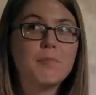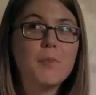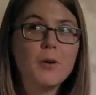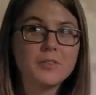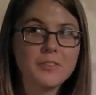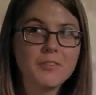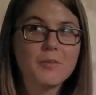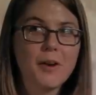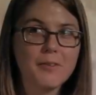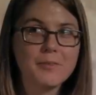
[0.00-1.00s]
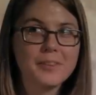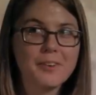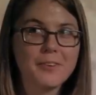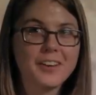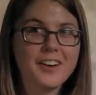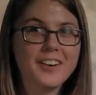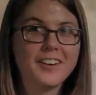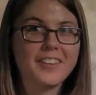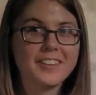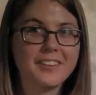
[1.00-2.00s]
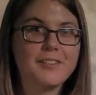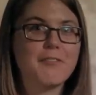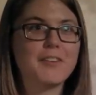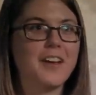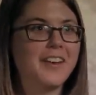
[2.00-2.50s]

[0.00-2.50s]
Most of the problems I work on are things I've never done.